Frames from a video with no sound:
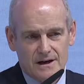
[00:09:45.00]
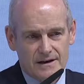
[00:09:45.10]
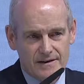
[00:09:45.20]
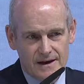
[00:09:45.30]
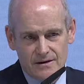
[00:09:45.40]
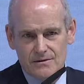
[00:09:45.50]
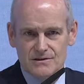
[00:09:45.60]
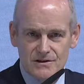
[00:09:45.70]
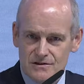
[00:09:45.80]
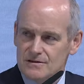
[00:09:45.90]
and the
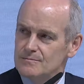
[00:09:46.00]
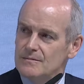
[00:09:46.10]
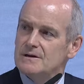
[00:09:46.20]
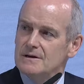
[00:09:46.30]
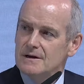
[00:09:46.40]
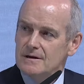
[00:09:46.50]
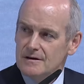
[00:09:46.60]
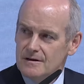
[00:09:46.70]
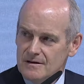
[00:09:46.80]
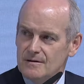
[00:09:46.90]
ecosystem
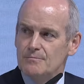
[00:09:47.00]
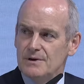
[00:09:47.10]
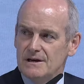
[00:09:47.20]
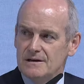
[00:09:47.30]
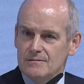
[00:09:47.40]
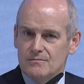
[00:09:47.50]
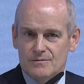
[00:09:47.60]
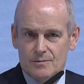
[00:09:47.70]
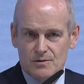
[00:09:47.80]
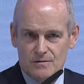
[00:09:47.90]
can compete
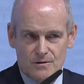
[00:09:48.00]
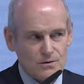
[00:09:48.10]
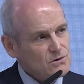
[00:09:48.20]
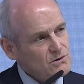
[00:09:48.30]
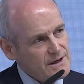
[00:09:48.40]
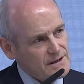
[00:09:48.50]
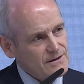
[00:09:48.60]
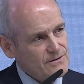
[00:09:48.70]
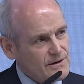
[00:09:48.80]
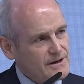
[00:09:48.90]
with both local and
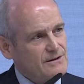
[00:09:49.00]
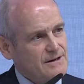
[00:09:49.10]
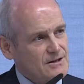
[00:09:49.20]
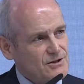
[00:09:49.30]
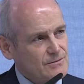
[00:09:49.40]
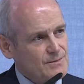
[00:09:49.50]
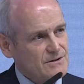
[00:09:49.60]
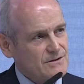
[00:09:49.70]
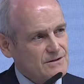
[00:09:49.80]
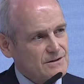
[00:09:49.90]
other international
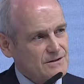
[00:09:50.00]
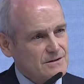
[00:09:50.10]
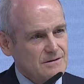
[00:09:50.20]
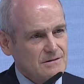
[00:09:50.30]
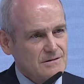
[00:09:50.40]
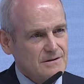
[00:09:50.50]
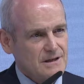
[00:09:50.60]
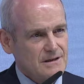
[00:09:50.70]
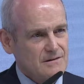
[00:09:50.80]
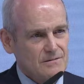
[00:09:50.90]
businesses,
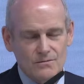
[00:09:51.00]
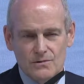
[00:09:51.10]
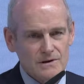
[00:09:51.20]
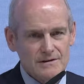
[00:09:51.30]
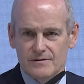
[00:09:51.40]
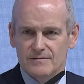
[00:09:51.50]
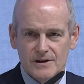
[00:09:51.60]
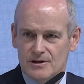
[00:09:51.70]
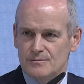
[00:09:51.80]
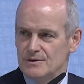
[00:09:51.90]
then we'll have a
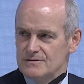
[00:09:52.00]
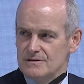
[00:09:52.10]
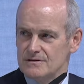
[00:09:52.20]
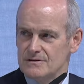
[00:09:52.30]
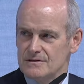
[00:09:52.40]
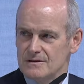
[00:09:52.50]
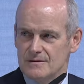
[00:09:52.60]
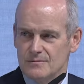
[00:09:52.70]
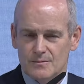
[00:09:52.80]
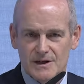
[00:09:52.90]
very good business
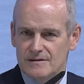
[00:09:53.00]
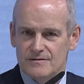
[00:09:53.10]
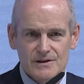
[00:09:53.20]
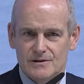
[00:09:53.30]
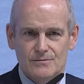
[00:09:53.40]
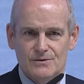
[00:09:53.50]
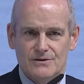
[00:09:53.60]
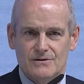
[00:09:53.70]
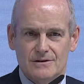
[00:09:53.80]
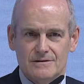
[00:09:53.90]
and we'll make a very good
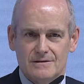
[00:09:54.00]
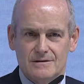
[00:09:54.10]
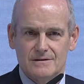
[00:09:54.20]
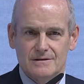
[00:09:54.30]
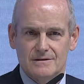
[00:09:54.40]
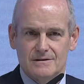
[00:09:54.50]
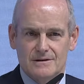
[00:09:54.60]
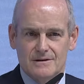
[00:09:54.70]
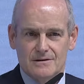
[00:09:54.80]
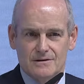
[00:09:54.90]
return.
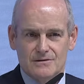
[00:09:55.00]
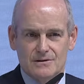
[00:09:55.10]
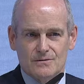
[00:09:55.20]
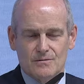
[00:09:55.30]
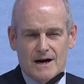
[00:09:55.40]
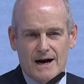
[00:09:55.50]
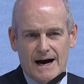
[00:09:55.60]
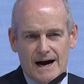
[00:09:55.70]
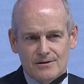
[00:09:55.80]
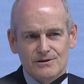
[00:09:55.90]
So
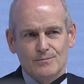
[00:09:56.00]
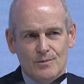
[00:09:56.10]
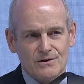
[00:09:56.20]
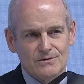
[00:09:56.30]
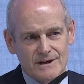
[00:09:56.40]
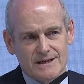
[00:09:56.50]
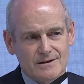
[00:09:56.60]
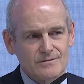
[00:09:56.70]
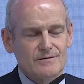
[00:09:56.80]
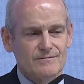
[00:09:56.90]
how do you model that
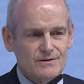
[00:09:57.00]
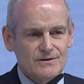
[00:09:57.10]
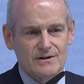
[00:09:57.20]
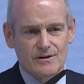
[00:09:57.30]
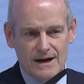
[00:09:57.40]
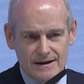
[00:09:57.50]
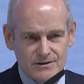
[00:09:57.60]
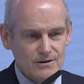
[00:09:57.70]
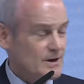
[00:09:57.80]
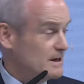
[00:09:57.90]
out? The first thing you have
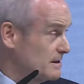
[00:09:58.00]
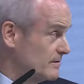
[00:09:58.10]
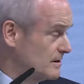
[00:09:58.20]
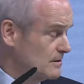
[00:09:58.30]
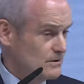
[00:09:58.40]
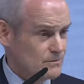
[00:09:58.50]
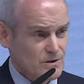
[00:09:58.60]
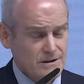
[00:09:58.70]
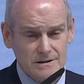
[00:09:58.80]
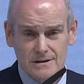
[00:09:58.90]
to go back, I think what
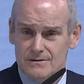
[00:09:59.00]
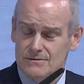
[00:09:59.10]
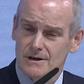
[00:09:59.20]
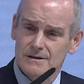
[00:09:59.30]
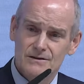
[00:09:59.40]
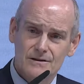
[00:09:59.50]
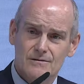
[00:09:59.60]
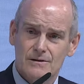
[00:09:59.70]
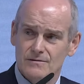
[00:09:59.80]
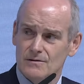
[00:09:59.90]
Juan said is right, is
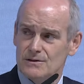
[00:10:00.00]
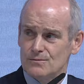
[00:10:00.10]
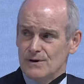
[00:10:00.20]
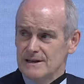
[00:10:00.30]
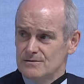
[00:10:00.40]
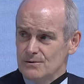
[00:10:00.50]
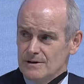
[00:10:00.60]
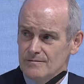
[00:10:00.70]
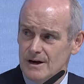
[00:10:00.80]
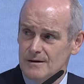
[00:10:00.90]
that you have to the
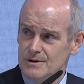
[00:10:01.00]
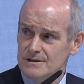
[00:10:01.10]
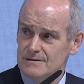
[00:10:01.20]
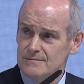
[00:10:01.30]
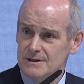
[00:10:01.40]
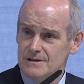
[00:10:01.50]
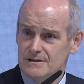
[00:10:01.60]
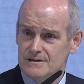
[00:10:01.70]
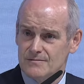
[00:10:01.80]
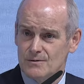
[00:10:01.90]
regulatory environment,
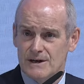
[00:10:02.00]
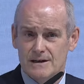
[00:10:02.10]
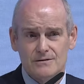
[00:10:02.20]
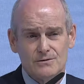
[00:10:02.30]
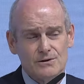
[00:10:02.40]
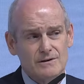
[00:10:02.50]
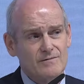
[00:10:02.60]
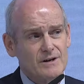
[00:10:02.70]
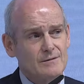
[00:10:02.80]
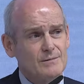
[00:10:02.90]
because if the regulatory
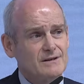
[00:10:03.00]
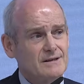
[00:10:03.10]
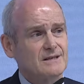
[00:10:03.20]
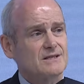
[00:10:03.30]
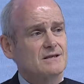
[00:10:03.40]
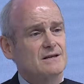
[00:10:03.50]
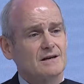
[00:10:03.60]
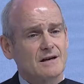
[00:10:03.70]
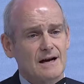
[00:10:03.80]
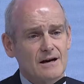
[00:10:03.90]
environment doesn't
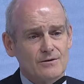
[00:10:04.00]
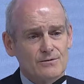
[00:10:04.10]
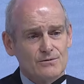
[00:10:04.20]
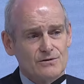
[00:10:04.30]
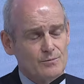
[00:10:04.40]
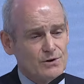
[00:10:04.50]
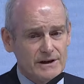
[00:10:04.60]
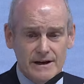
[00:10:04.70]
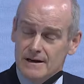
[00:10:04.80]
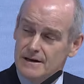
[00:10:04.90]
allow you to
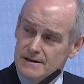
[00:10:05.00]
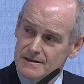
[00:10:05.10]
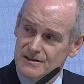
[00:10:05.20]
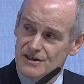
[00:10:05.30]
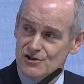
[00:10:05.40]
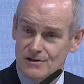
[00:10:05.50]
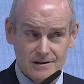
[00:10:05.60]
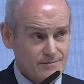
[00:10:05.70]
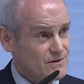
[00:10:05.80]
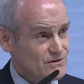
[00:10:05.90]
bring
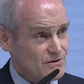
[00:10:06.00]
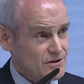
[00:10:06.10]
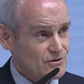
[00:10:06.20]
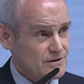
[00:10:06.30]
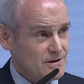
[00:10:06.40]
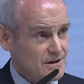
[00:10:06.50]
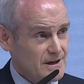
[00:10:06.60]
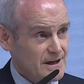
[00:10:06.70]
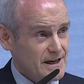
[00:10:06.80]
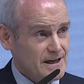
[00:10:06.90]
digital infrastructure
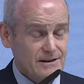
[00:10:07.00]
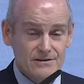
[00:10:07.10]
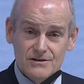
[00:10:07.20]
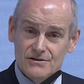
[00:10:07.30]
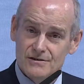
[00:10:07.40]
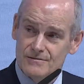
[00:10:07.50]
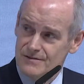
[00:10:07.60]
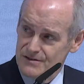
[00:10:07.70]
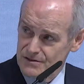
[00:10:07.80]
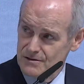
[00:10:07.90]
in addition to
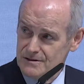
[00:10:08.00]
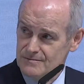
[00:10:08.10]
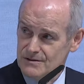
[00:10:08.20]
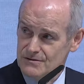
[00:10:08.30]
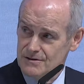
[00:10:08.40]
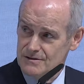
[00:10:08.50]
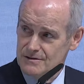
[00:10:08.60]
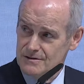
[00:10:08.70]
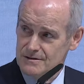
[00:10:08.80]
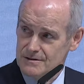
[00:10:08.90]
physical infrastructure.